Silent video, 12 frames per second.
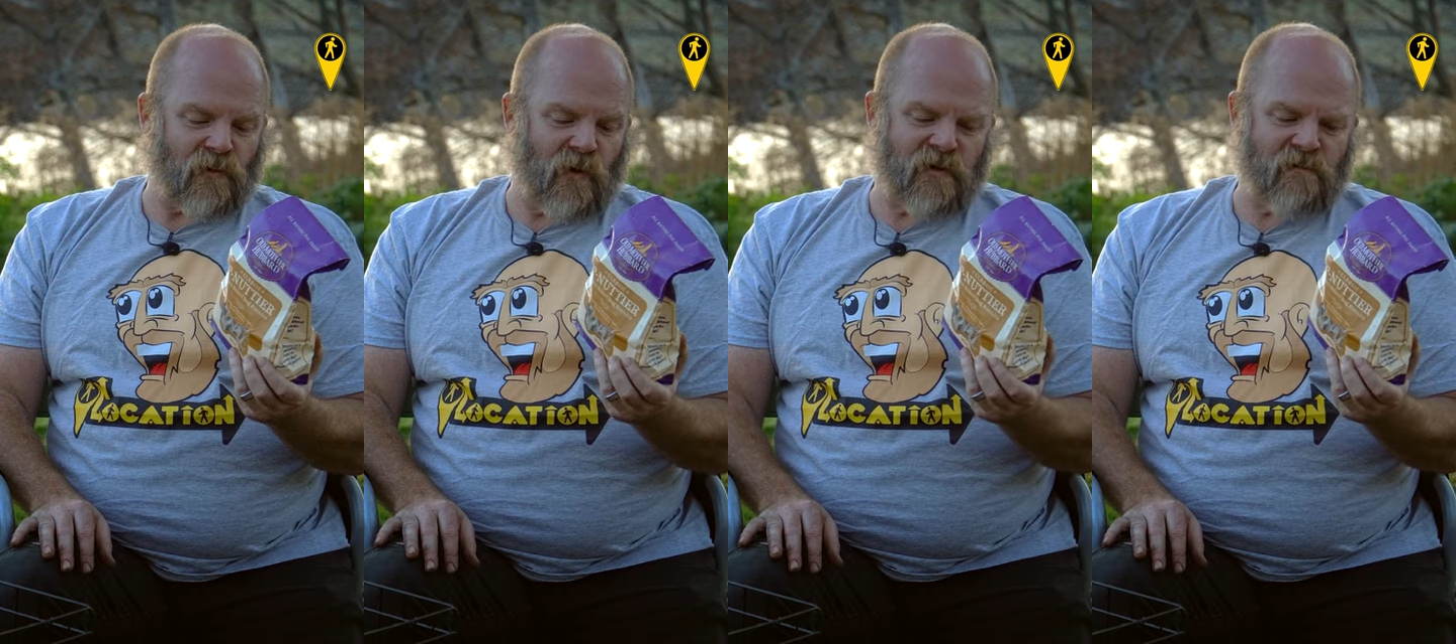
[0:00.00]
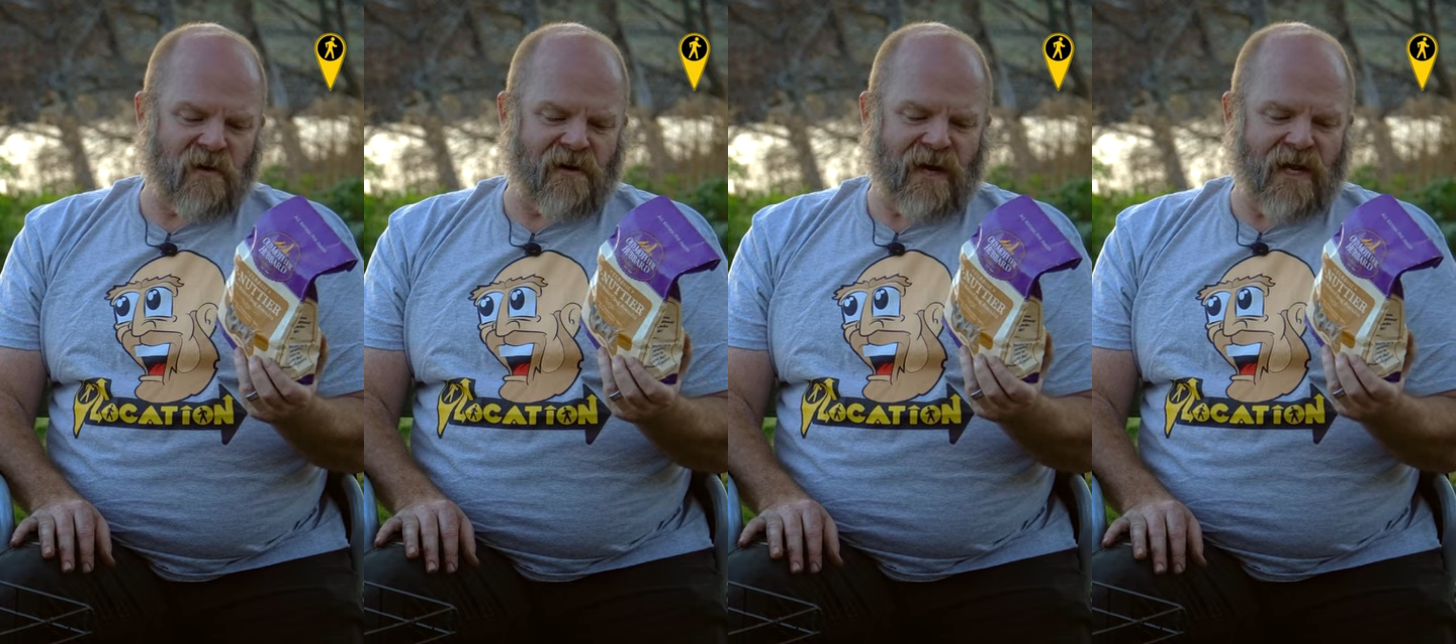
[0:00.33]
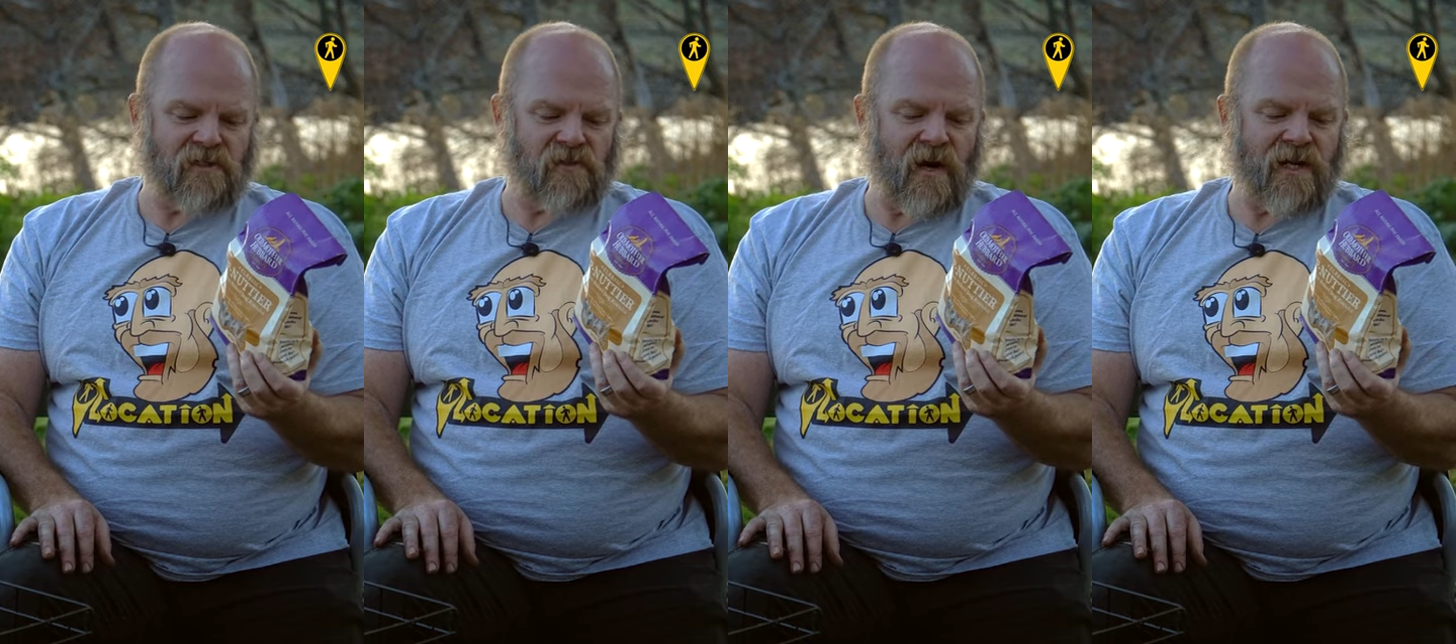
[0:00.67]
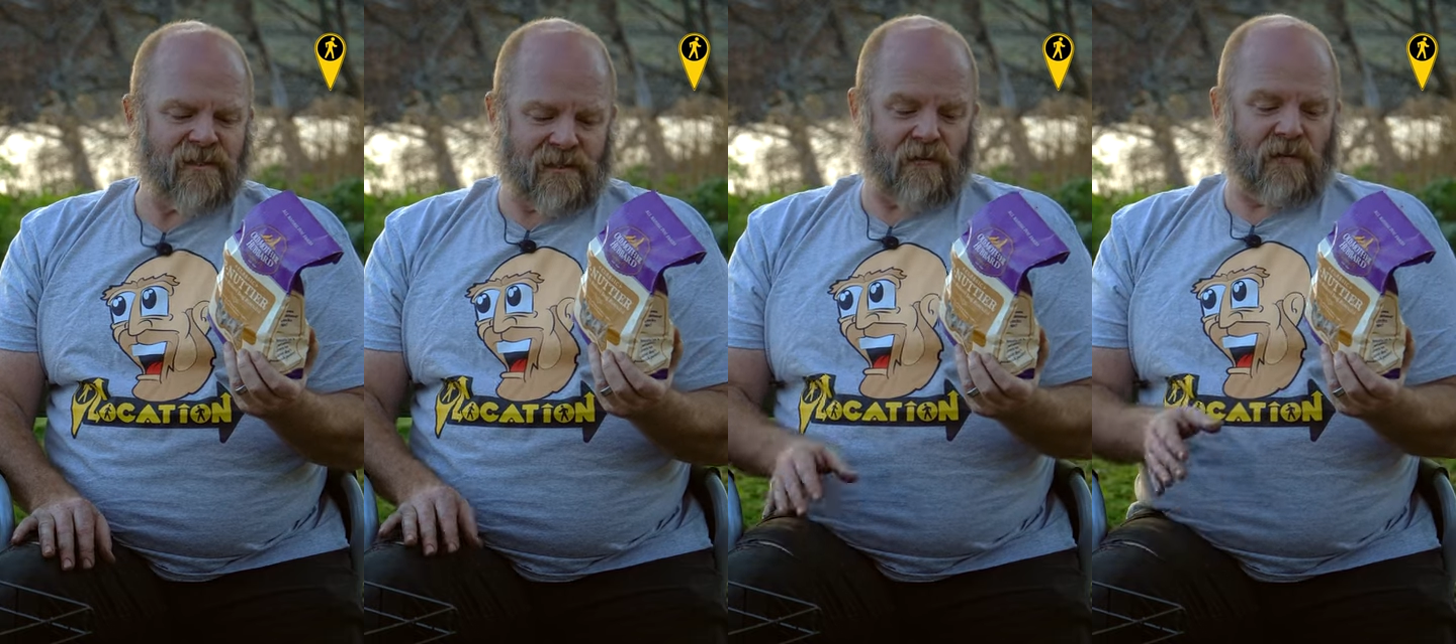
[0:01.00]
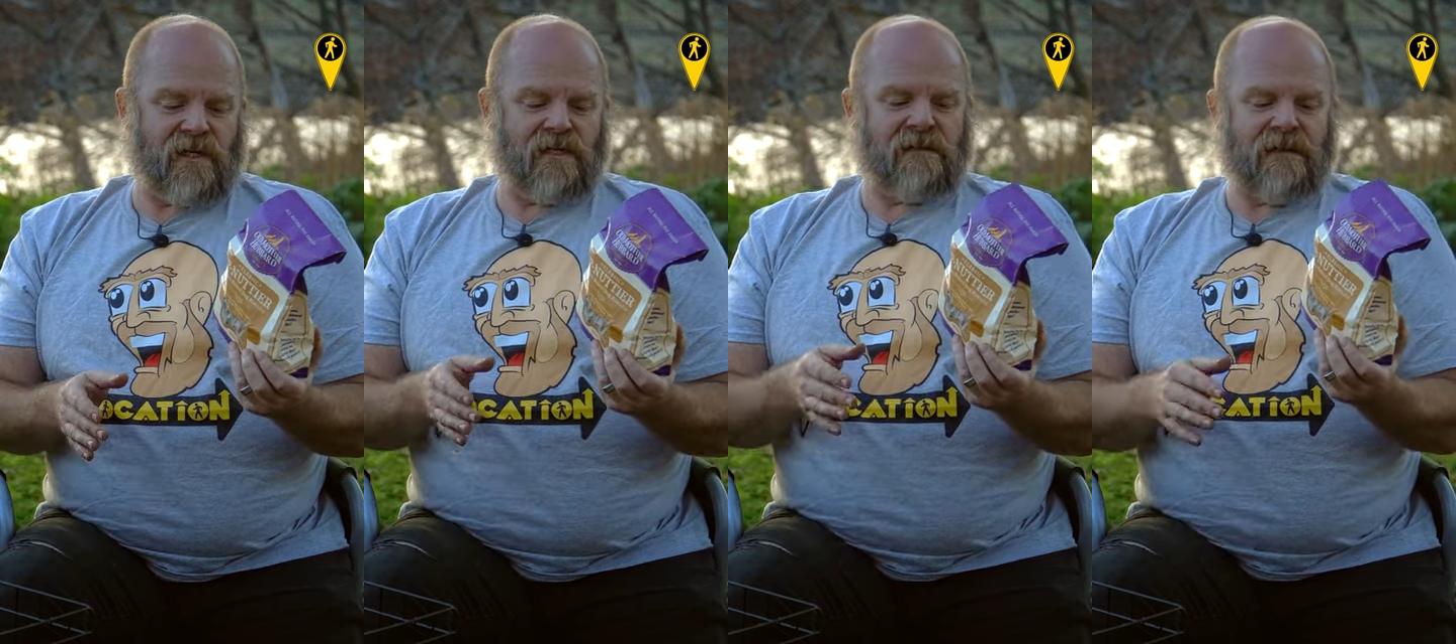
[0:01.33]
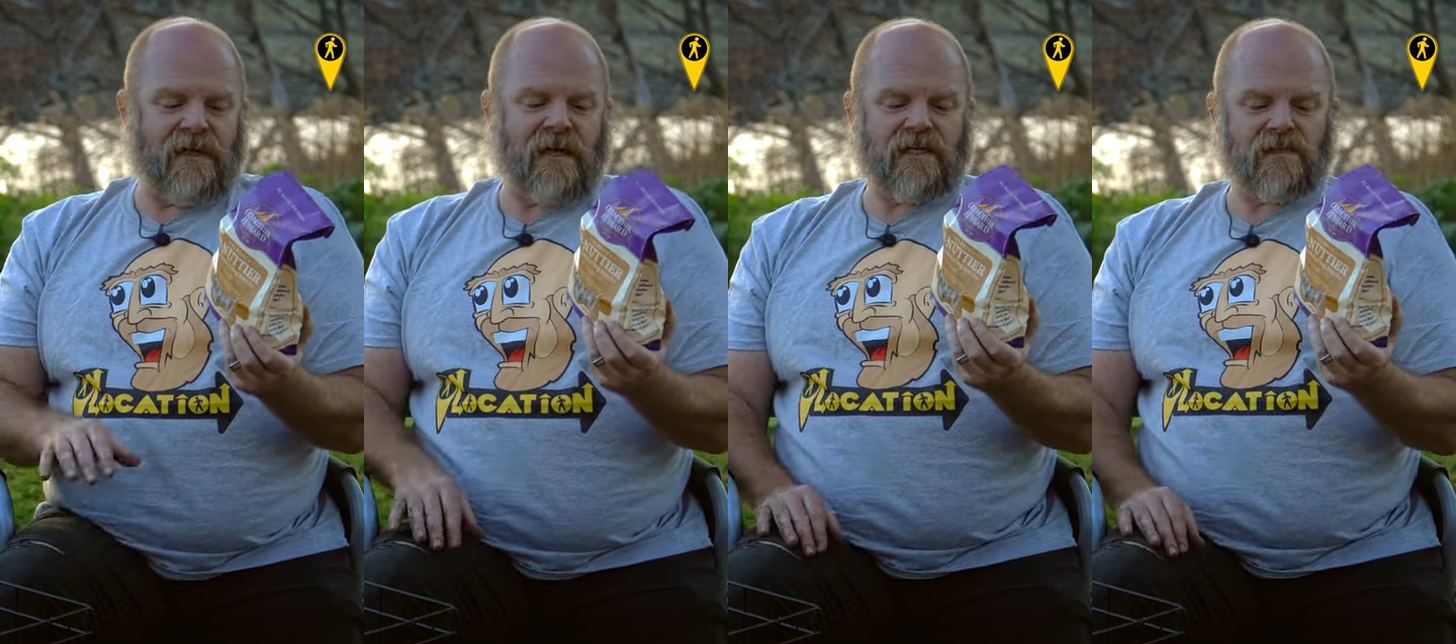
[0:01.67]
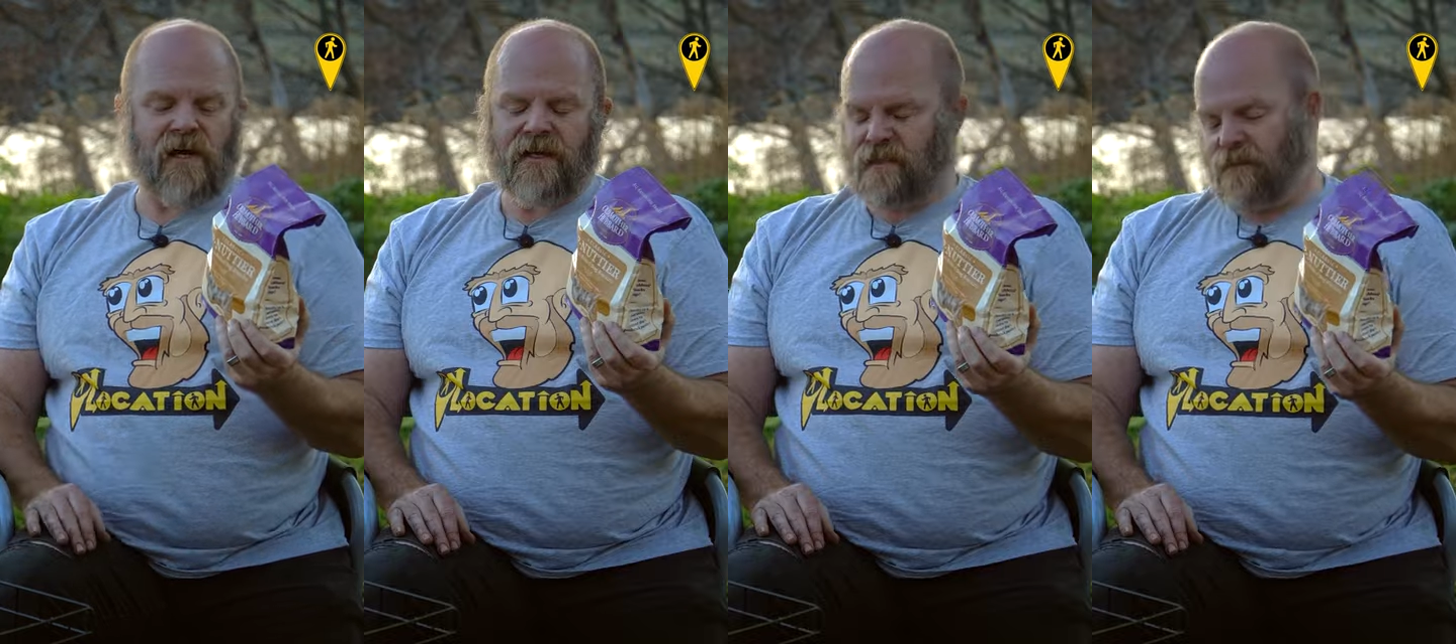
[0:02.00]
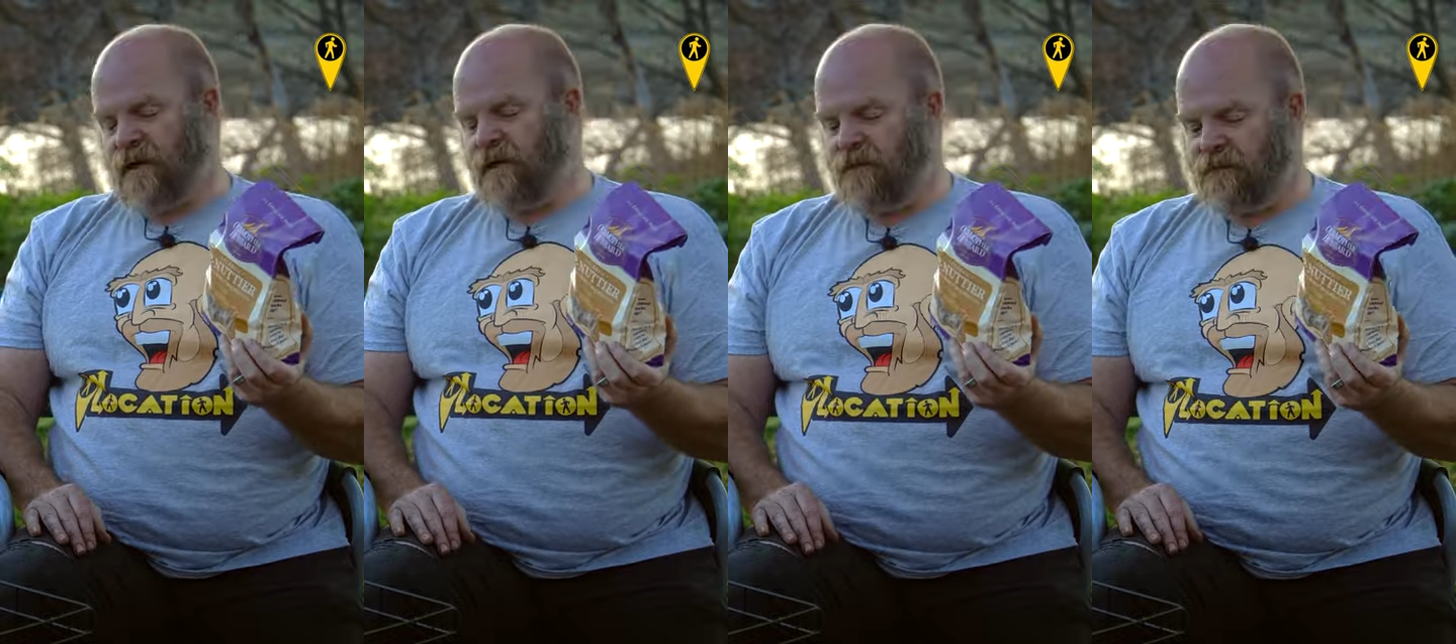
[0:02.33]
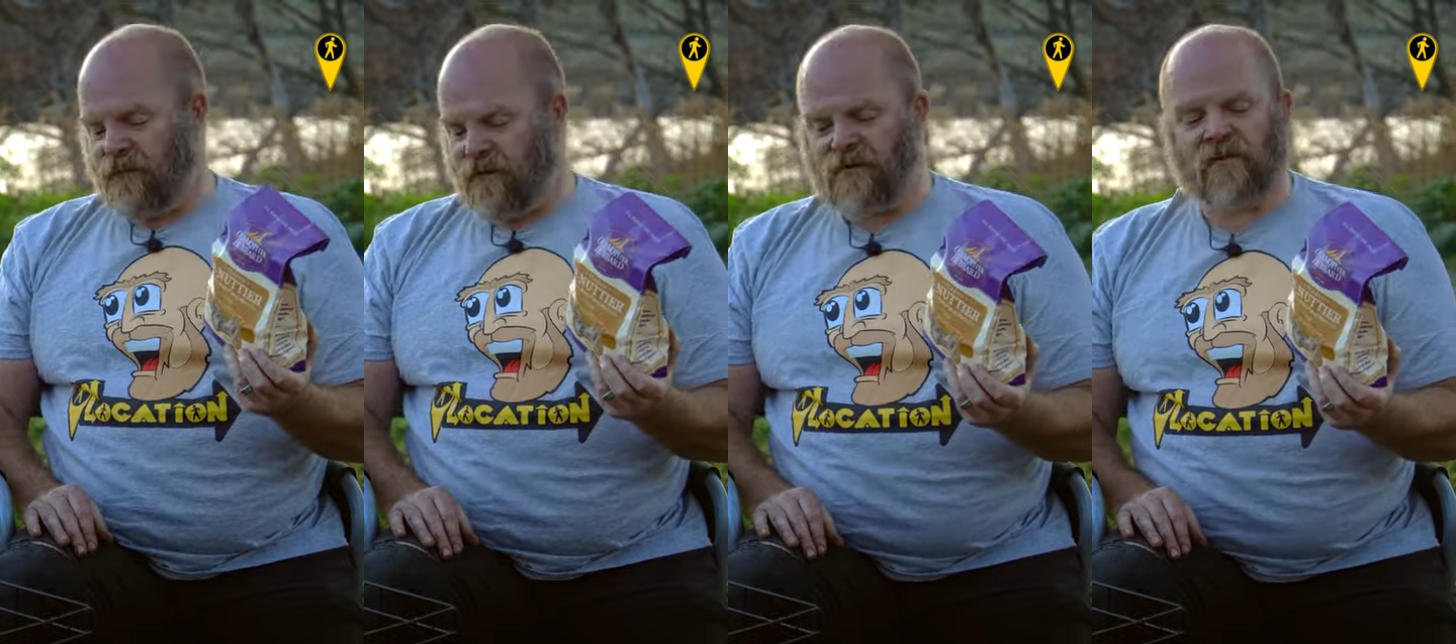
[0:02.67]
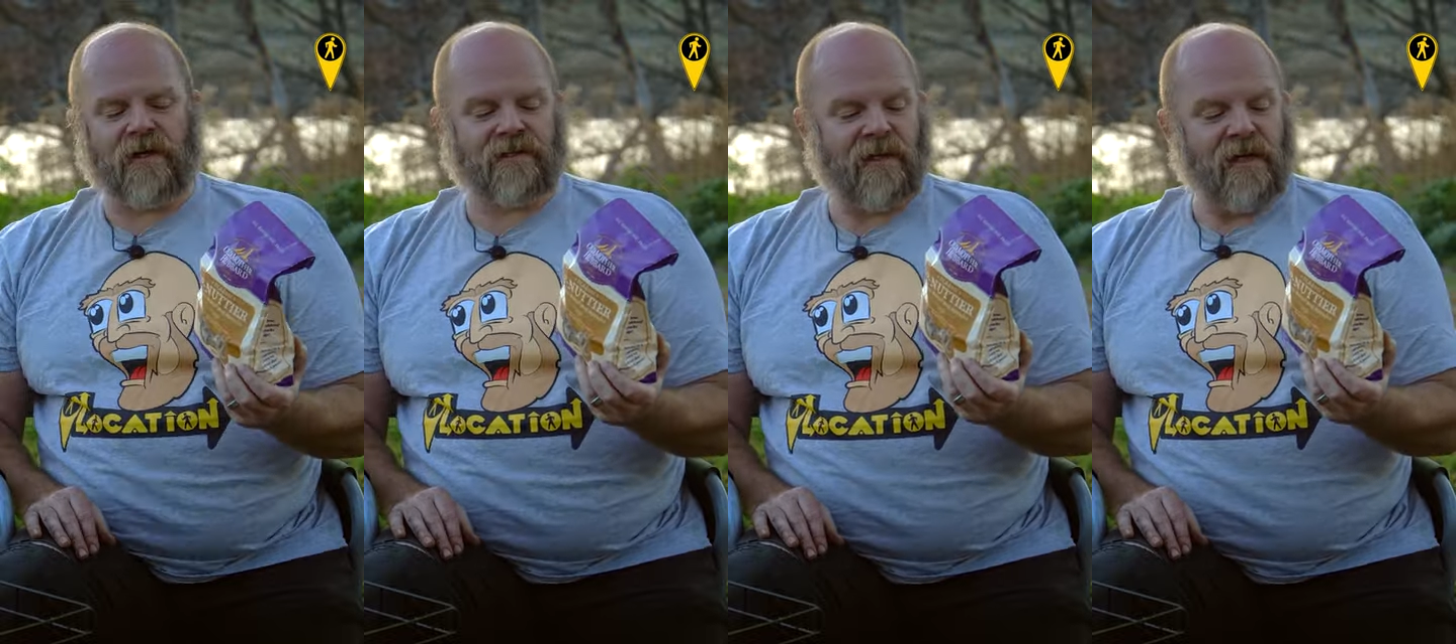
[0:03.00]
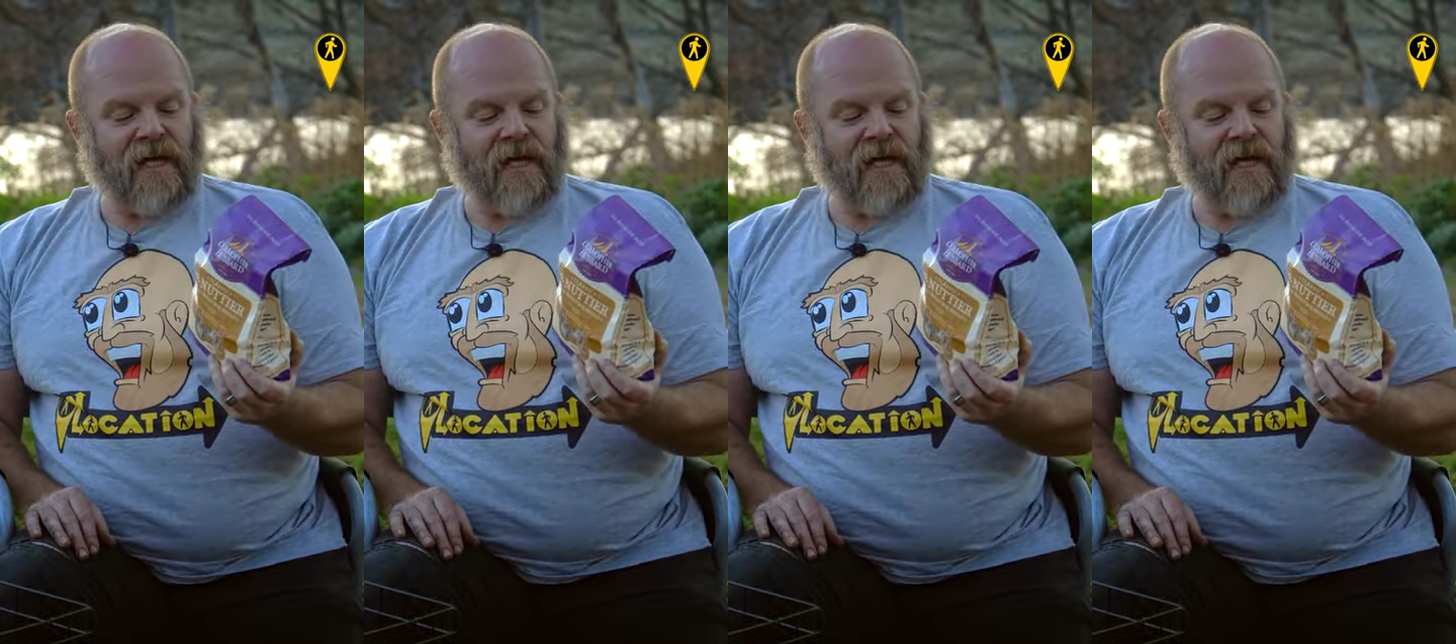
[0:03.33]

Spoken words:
rosemary extract, green tea extract, that's probably good for your joints,